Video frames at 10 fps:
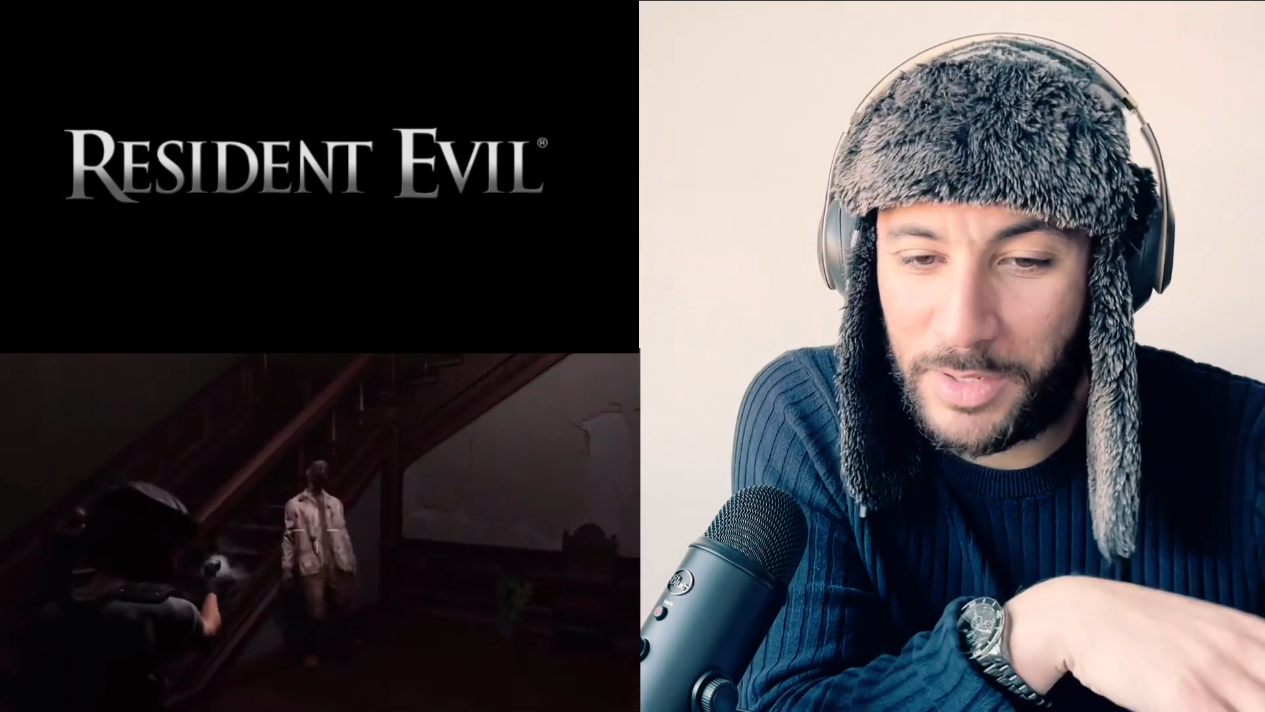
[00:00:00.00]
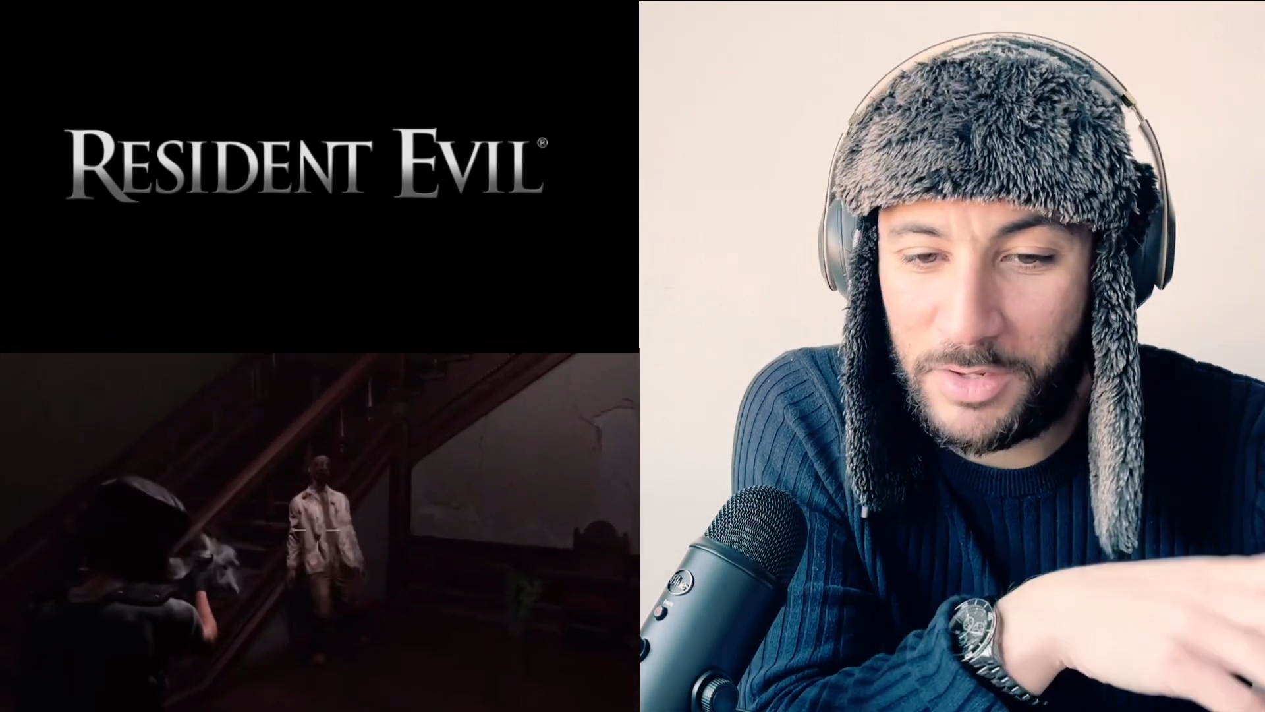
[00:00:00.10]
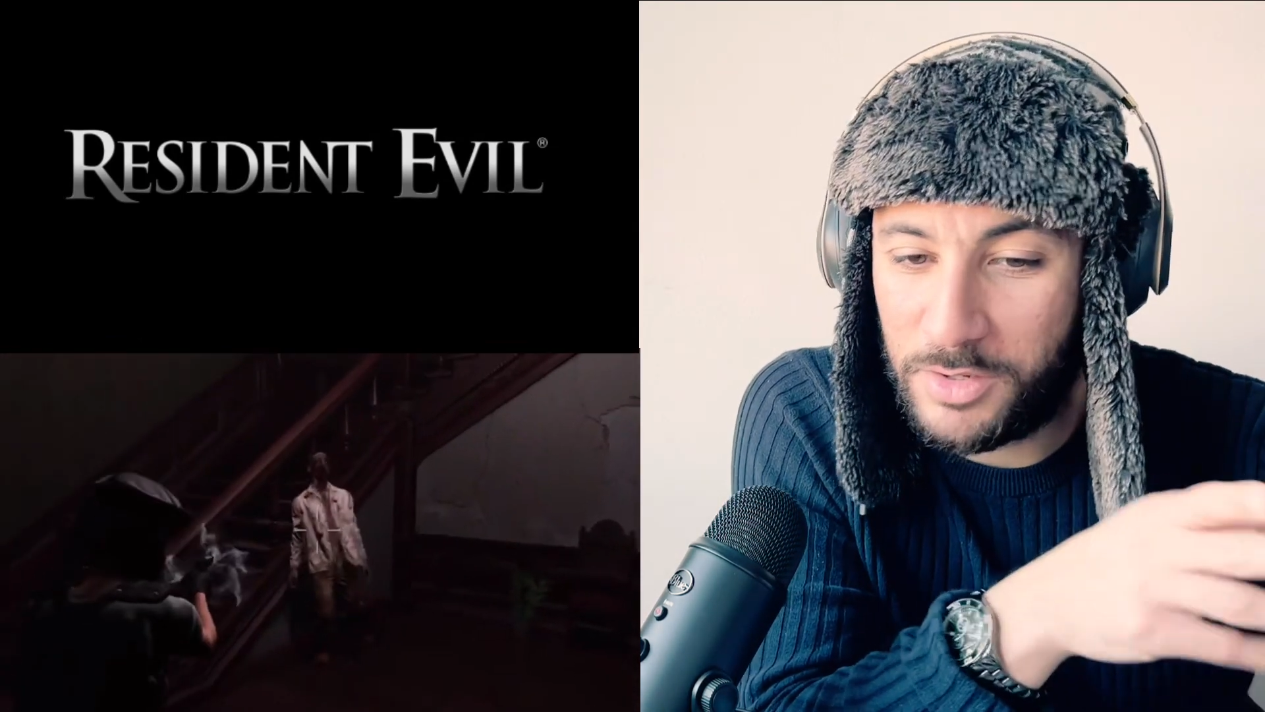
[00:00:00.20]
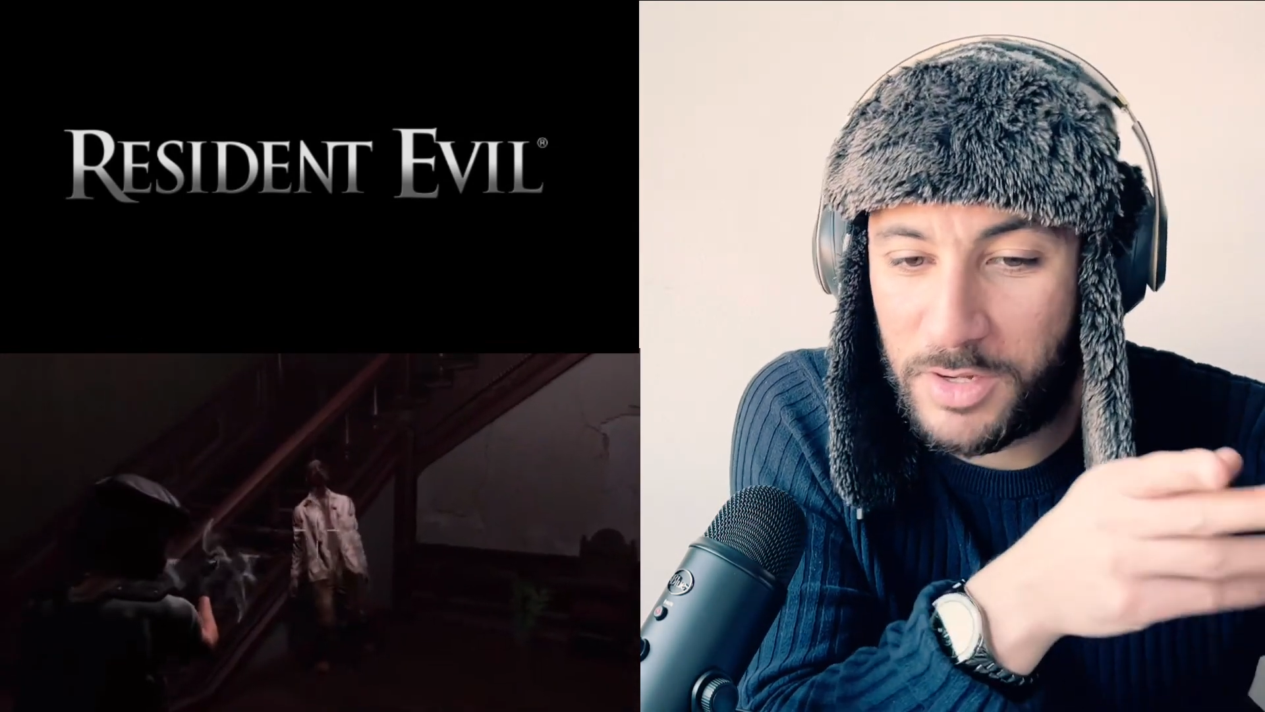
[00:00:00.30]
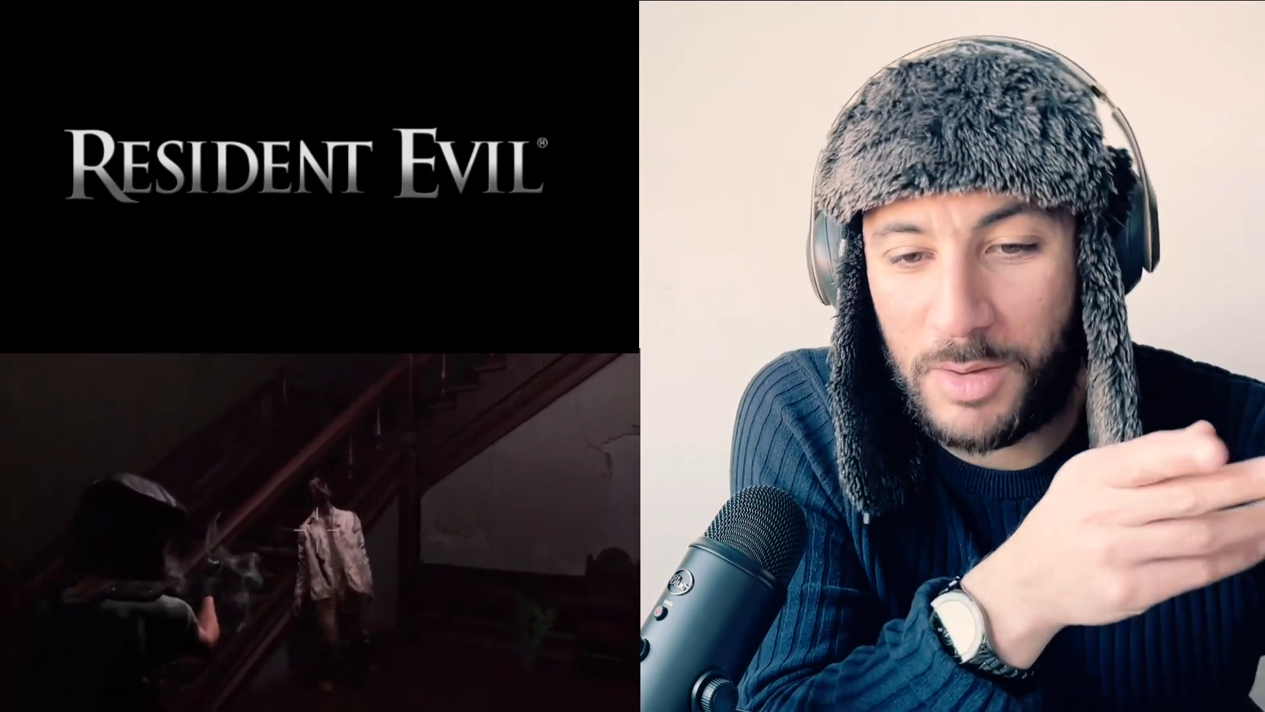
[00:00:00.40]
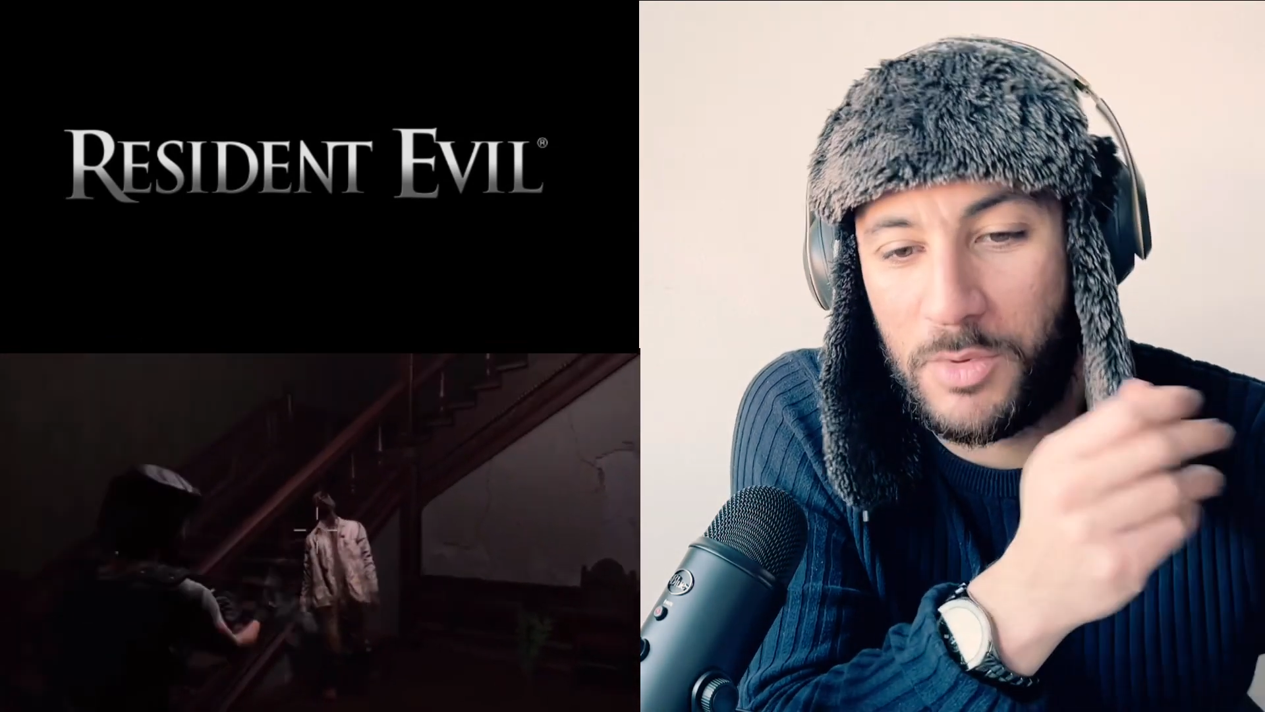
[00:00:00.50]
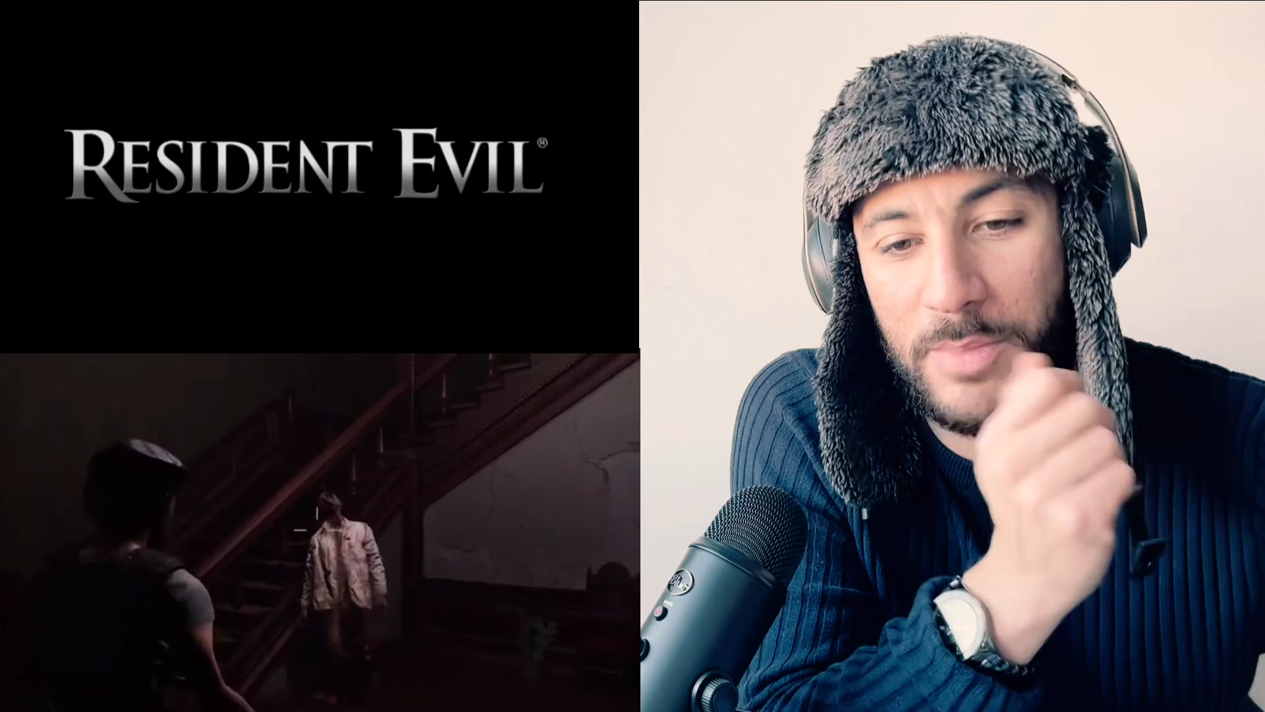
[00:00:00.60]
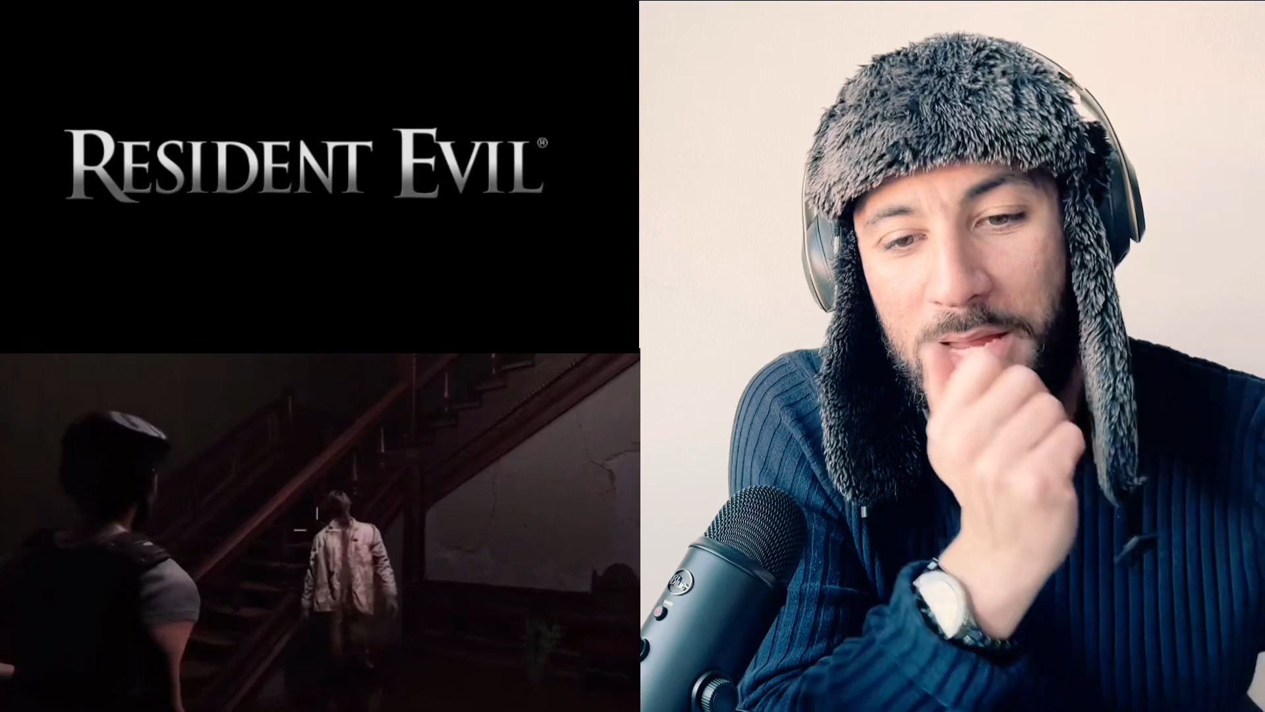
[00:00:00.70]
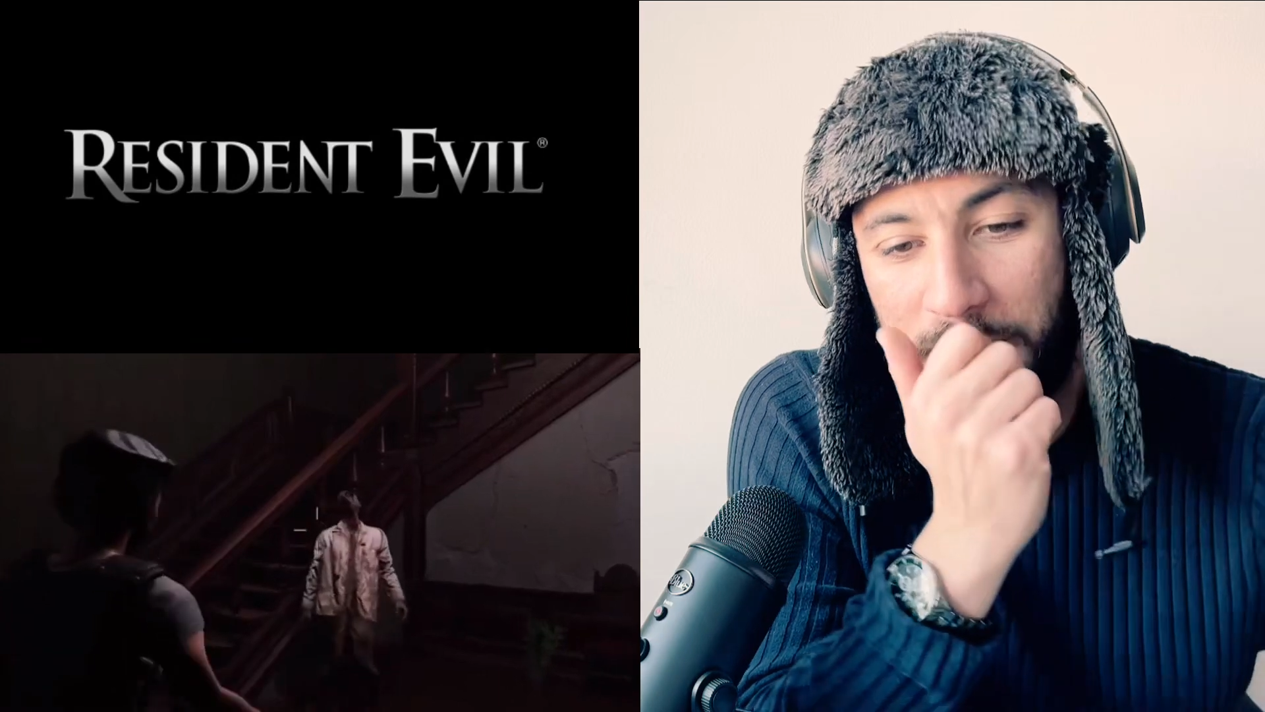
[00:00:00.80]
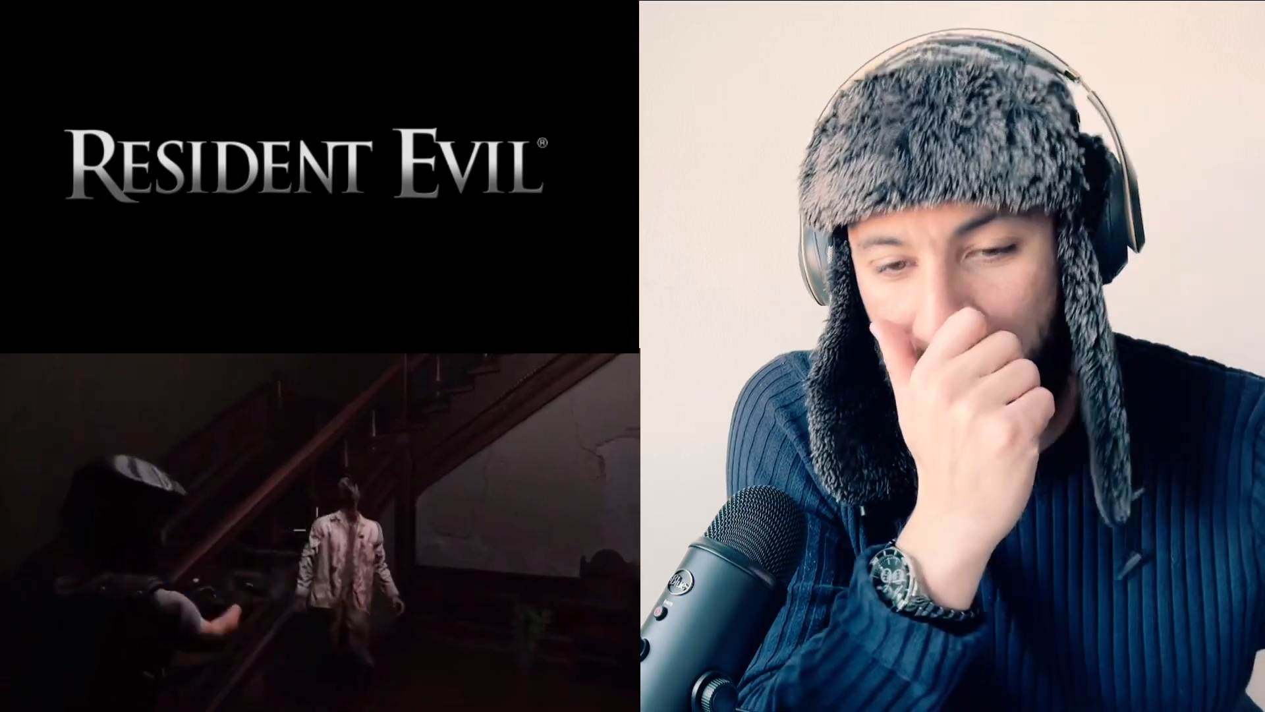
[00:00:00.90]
But look, come on, man,